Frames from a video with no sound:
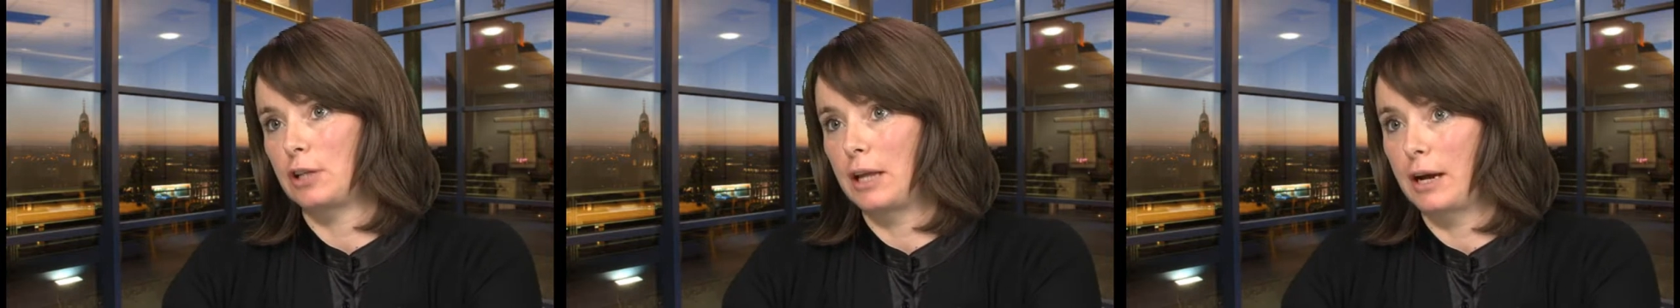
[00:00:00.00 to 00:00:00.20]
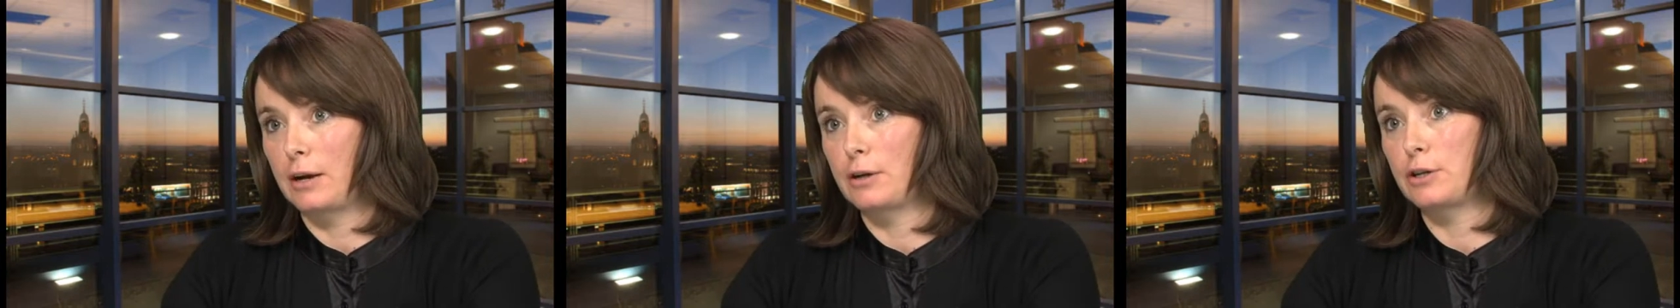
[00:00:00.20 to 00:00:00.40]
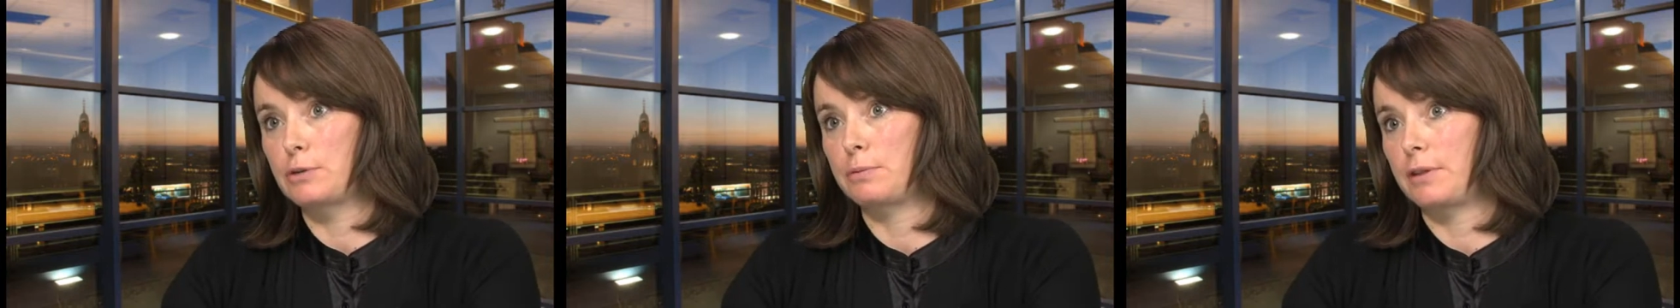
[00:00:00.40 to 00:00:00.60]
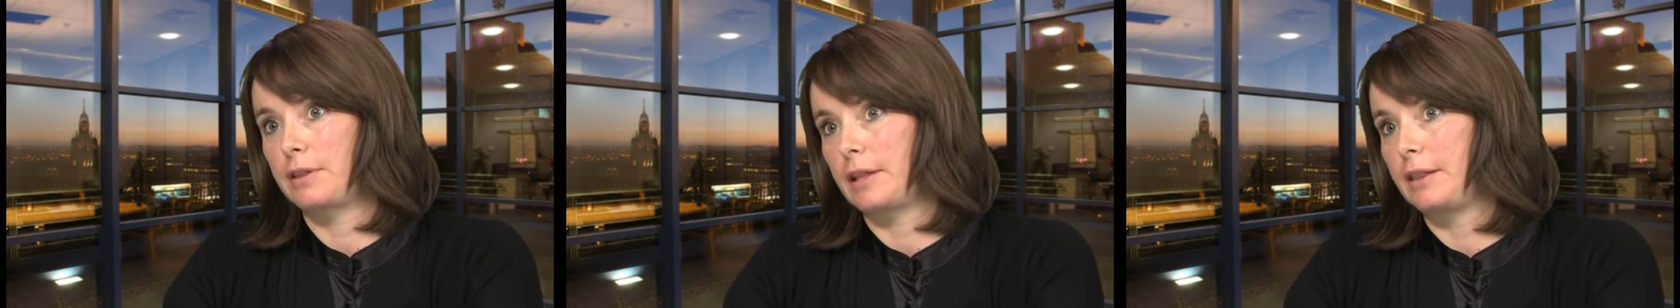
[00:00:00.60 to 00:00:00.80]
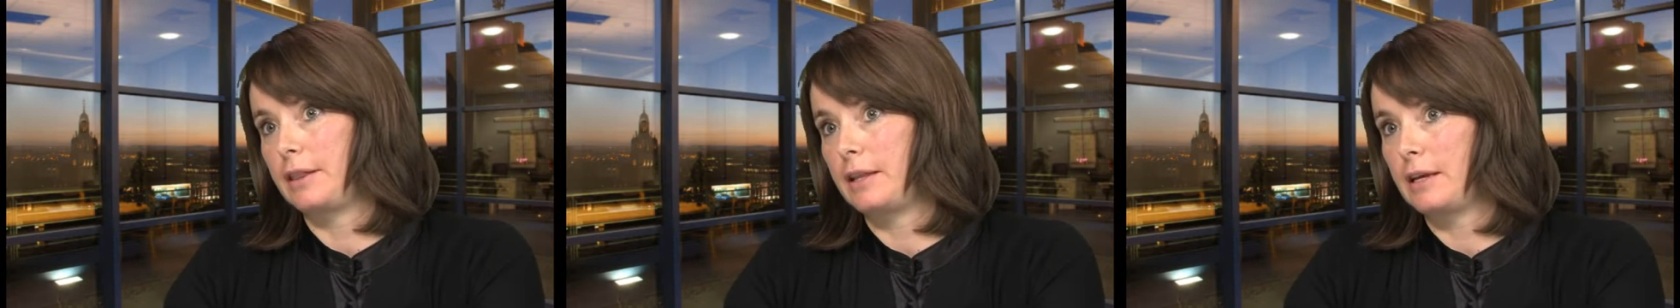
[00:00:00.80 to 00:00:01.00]
learners
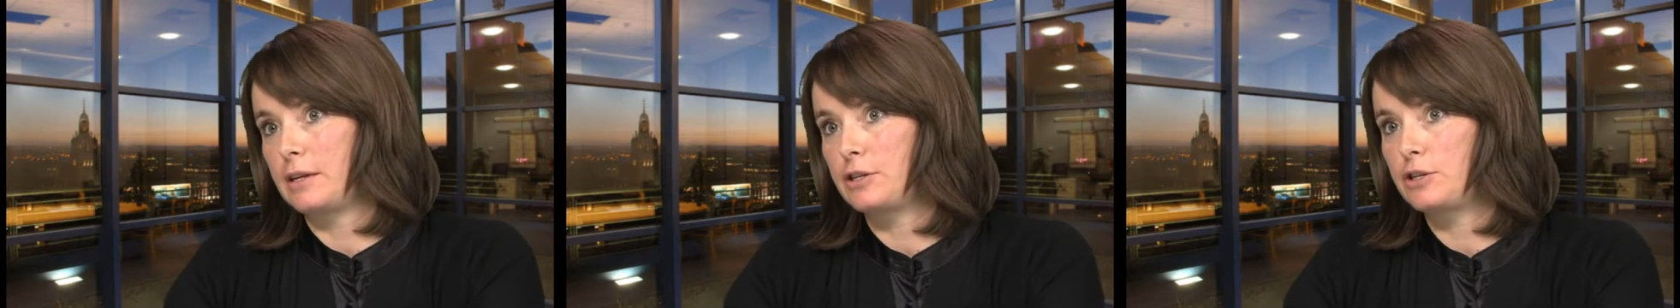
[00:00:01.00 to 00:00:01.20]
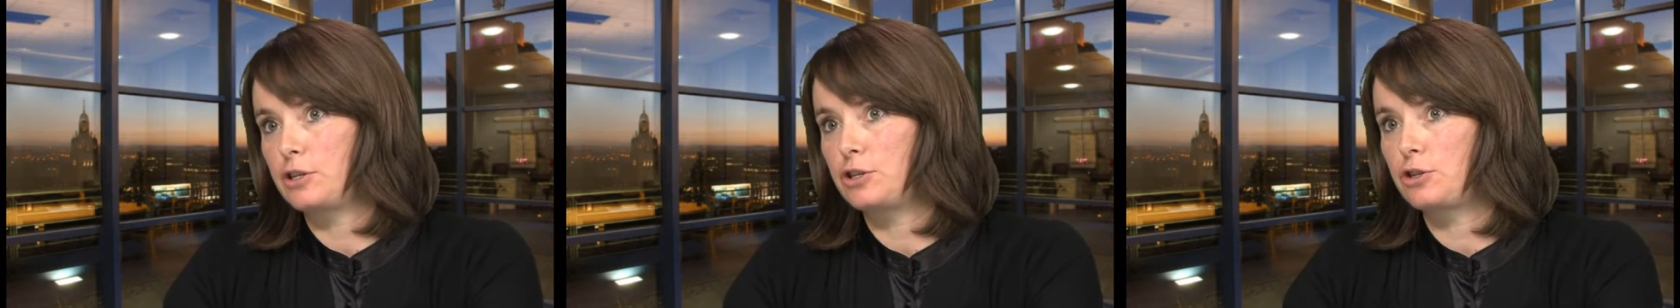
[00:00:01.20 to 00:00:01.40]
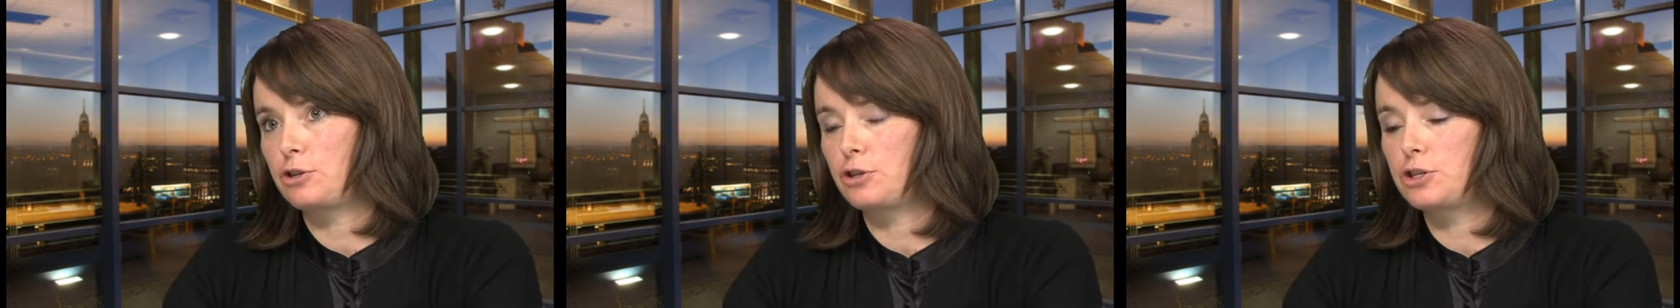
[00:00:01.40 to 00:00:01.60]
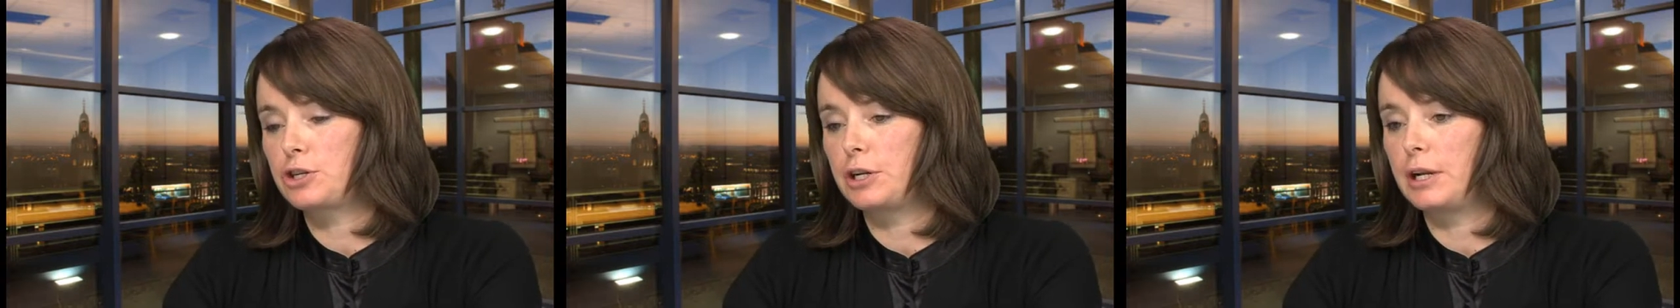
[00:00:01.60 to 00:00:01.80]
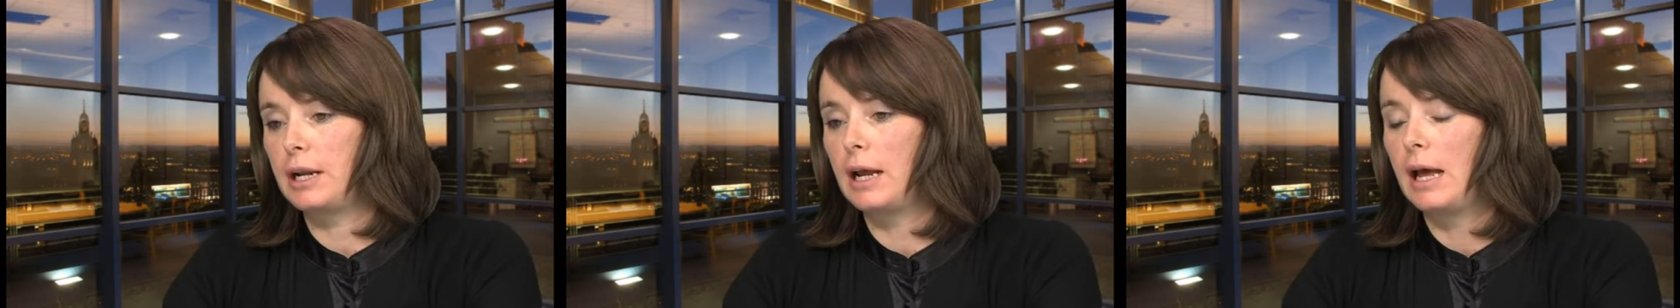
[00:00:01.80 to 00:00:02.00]
within the
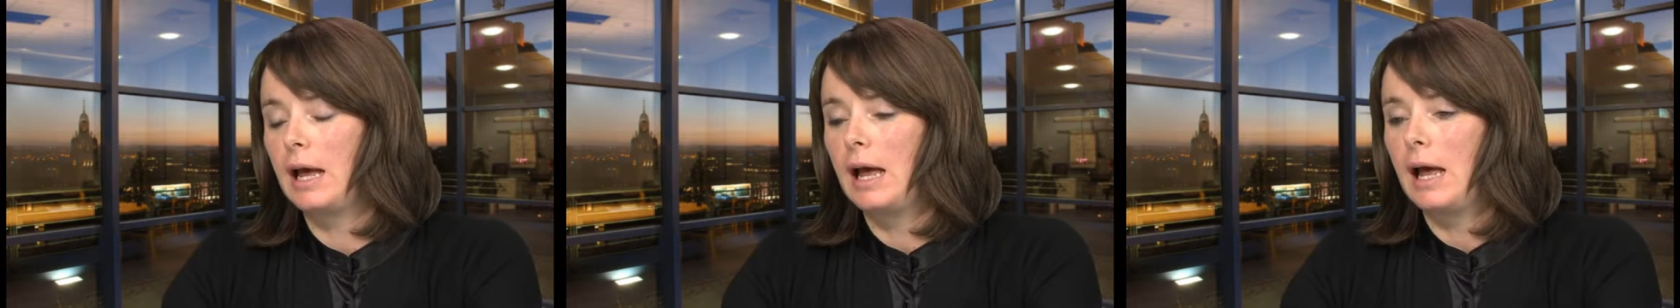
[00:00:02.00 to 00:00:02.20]
institution.